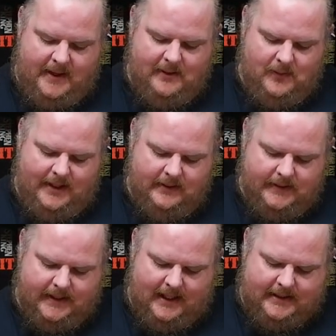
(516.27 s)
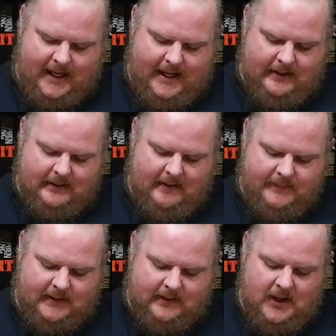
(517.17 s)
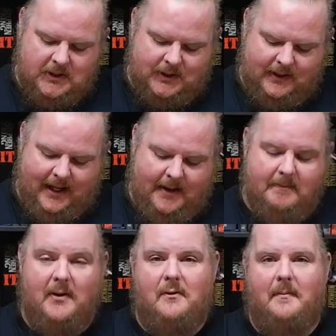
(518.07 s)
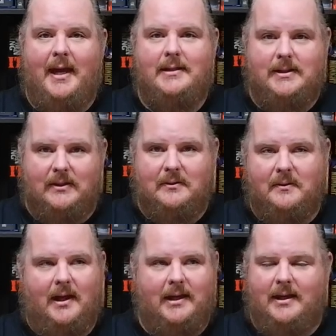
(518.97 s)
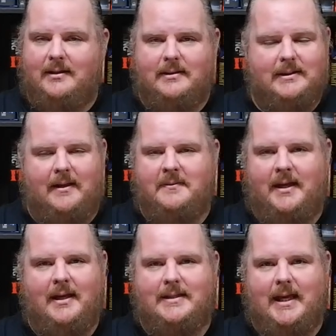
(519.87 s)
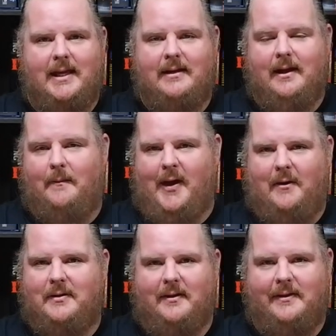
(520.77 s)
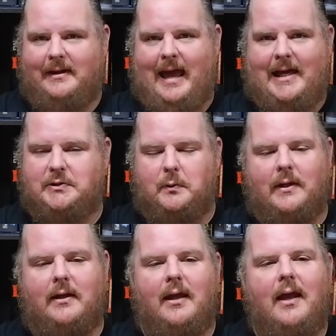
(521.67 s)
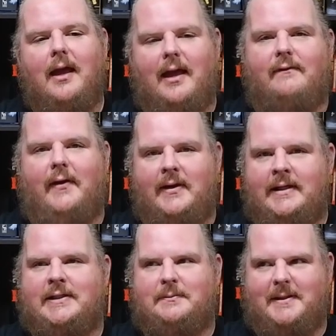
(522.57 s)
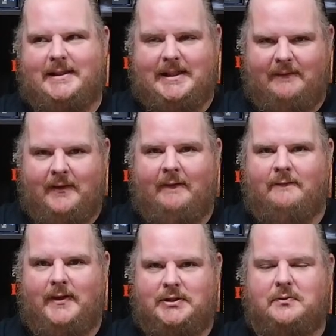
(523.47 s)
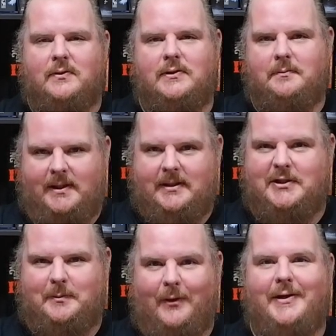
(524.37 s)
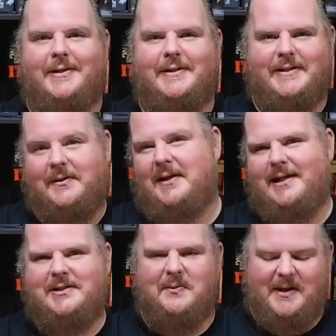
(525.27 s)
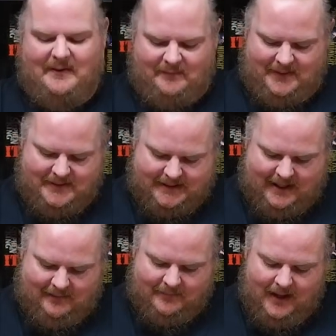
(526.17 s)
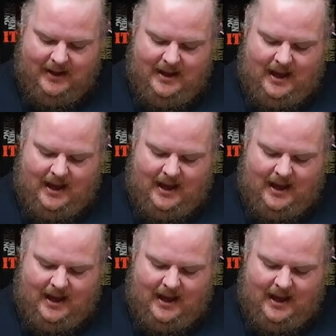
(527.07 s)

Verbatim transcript: Big Wheels, A Tale of the Laundry Game, Milkman 2. Again, same thing I said about the last one. A very specific visuals, but they're spoilers, so I'll let you read it for yourself.